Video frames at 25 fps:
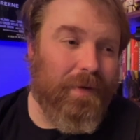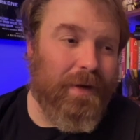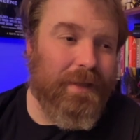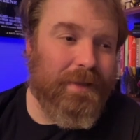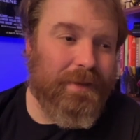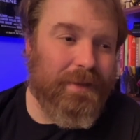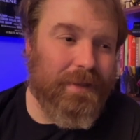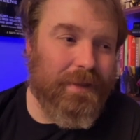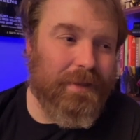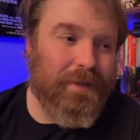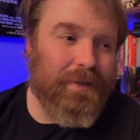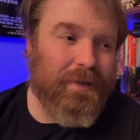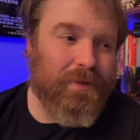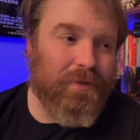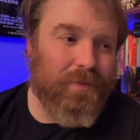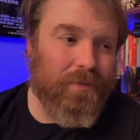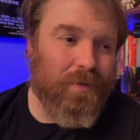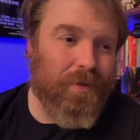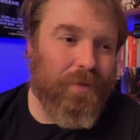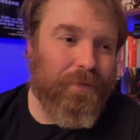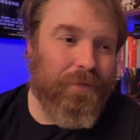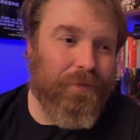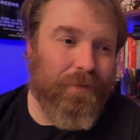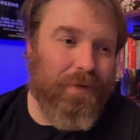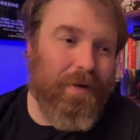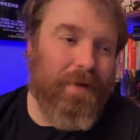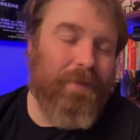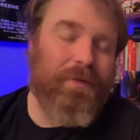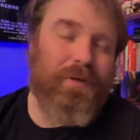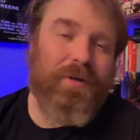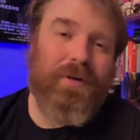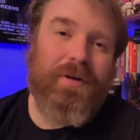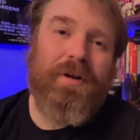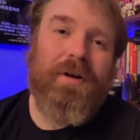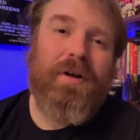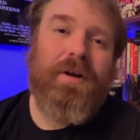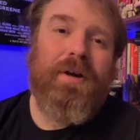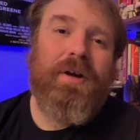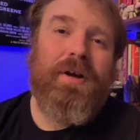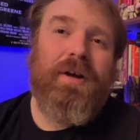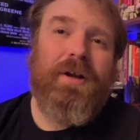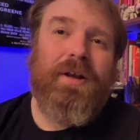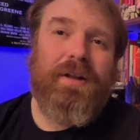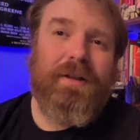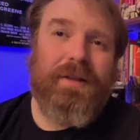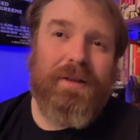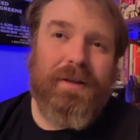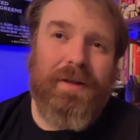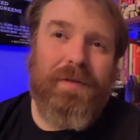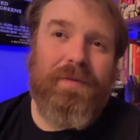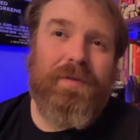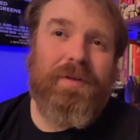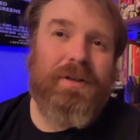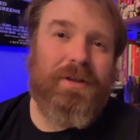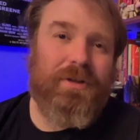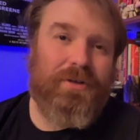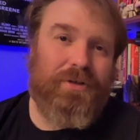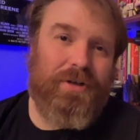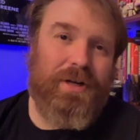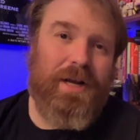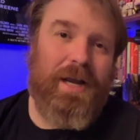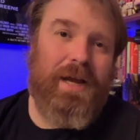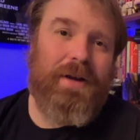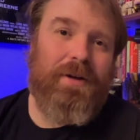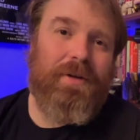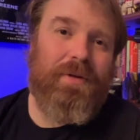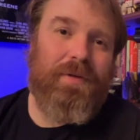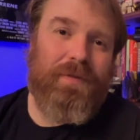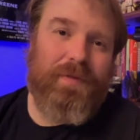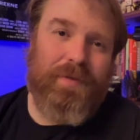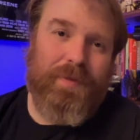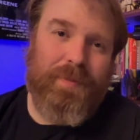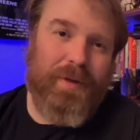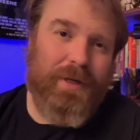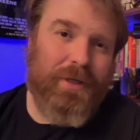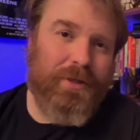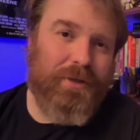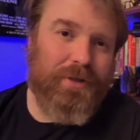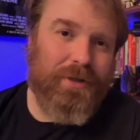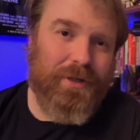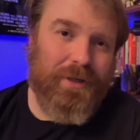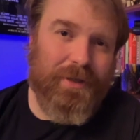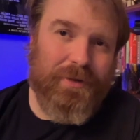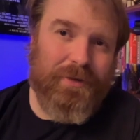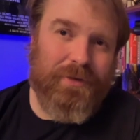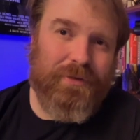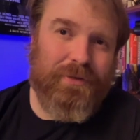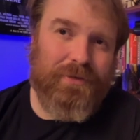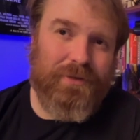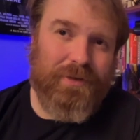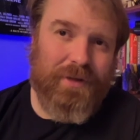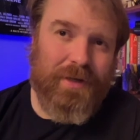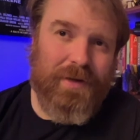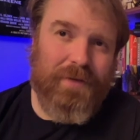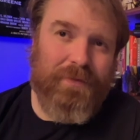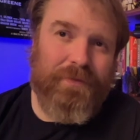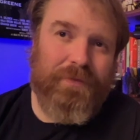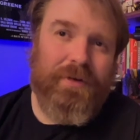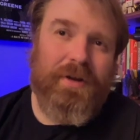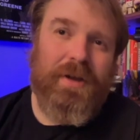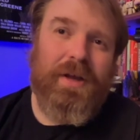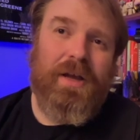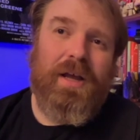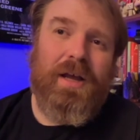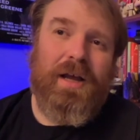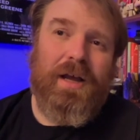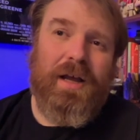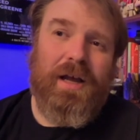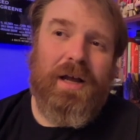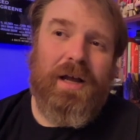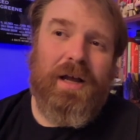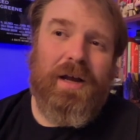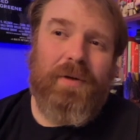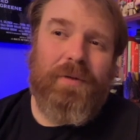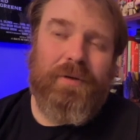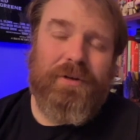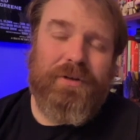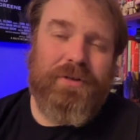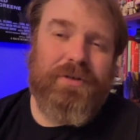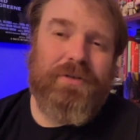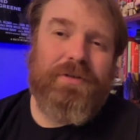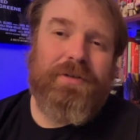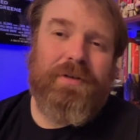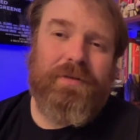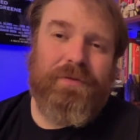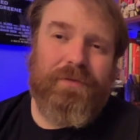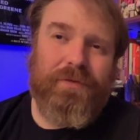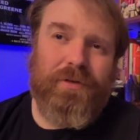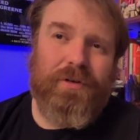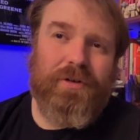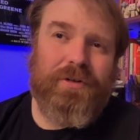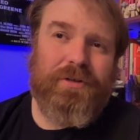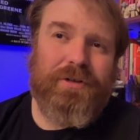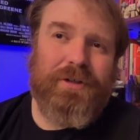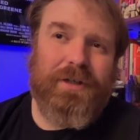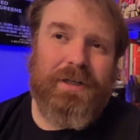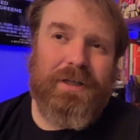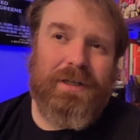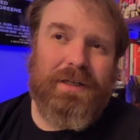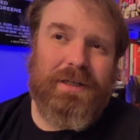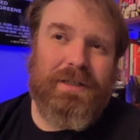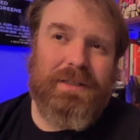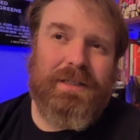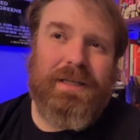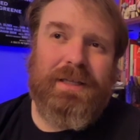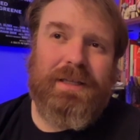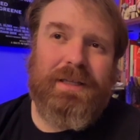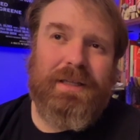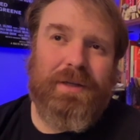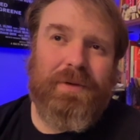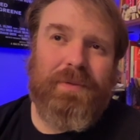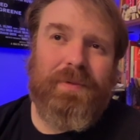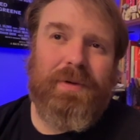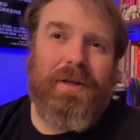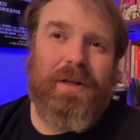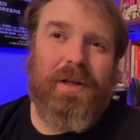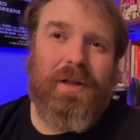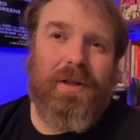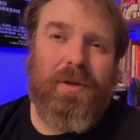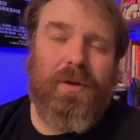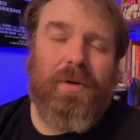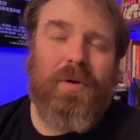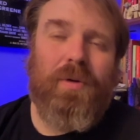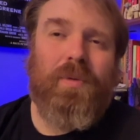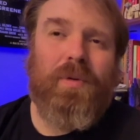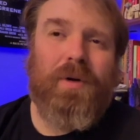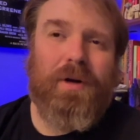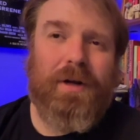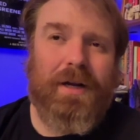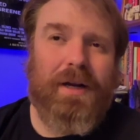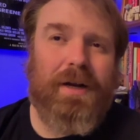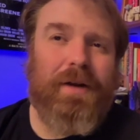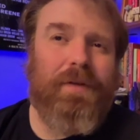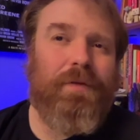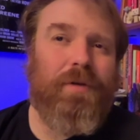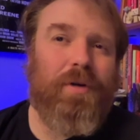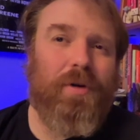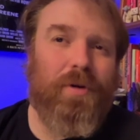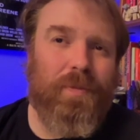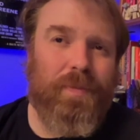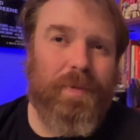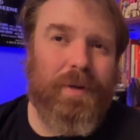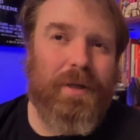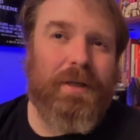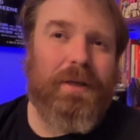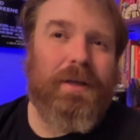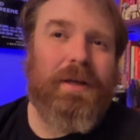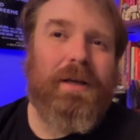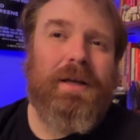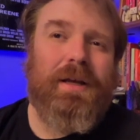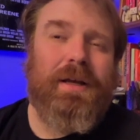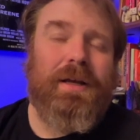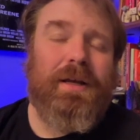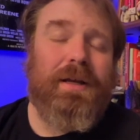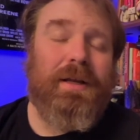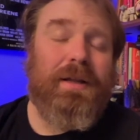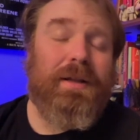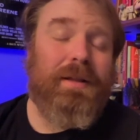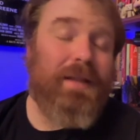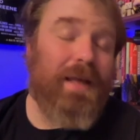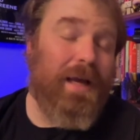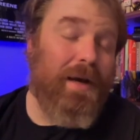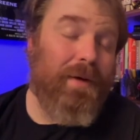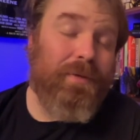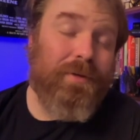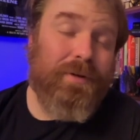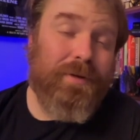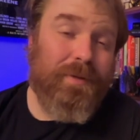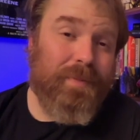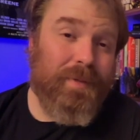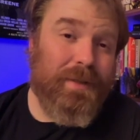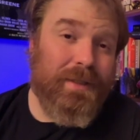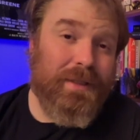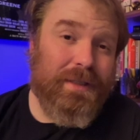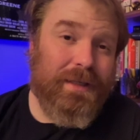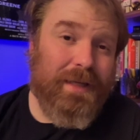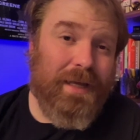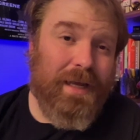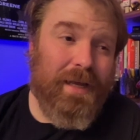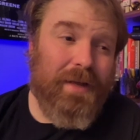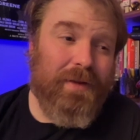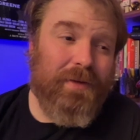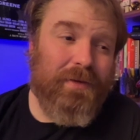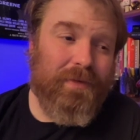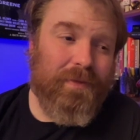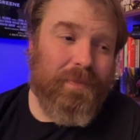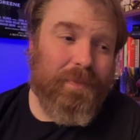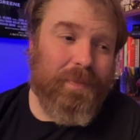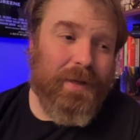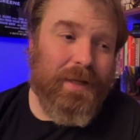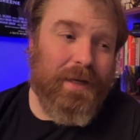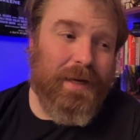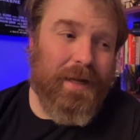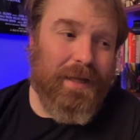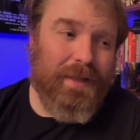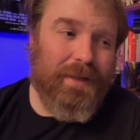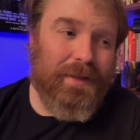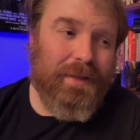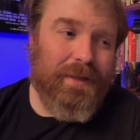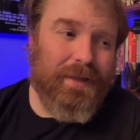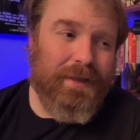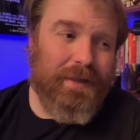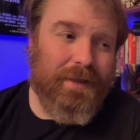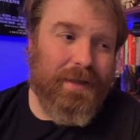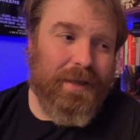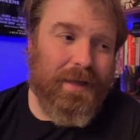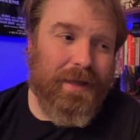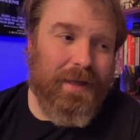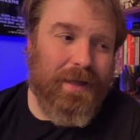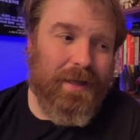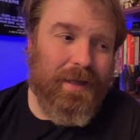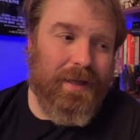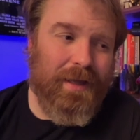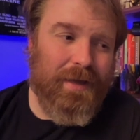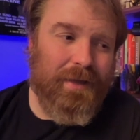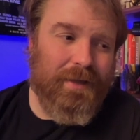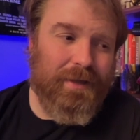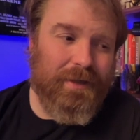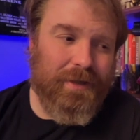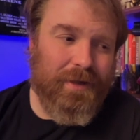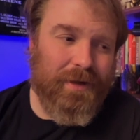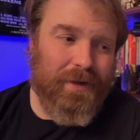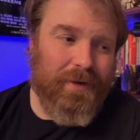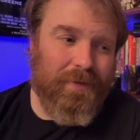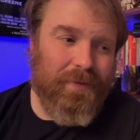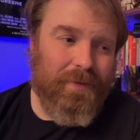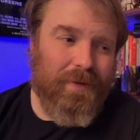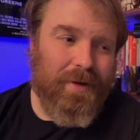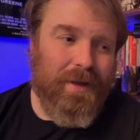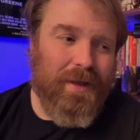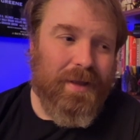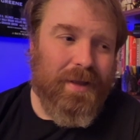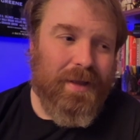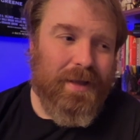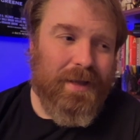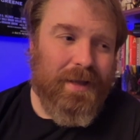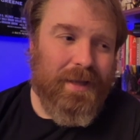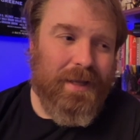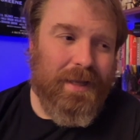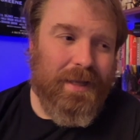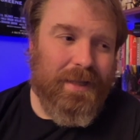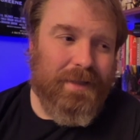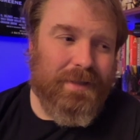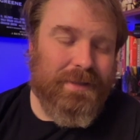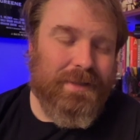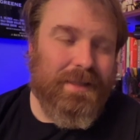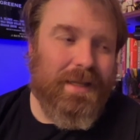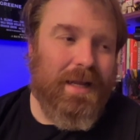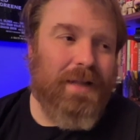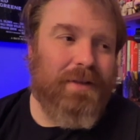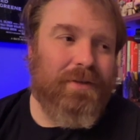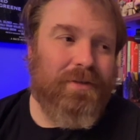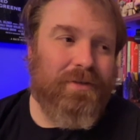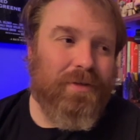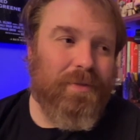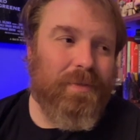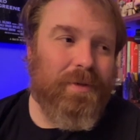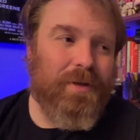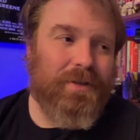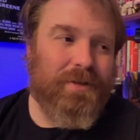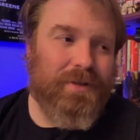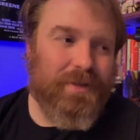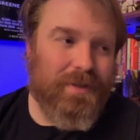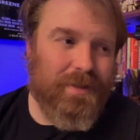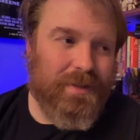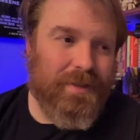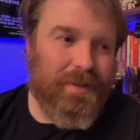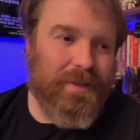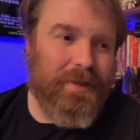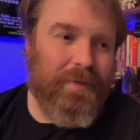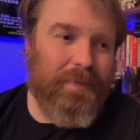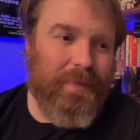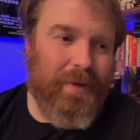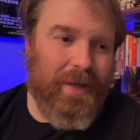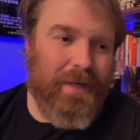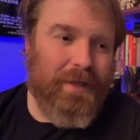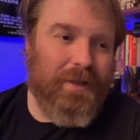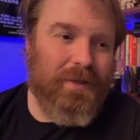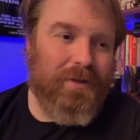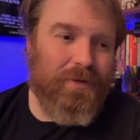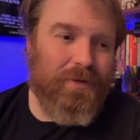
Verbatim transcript: I think this will forever live in the shadow of a bunch of other stuff, uh, which is unfortunate because I think we all were kind of hoping that wouldn't be the case, but I think, uh, you know, it's not so much the cinematic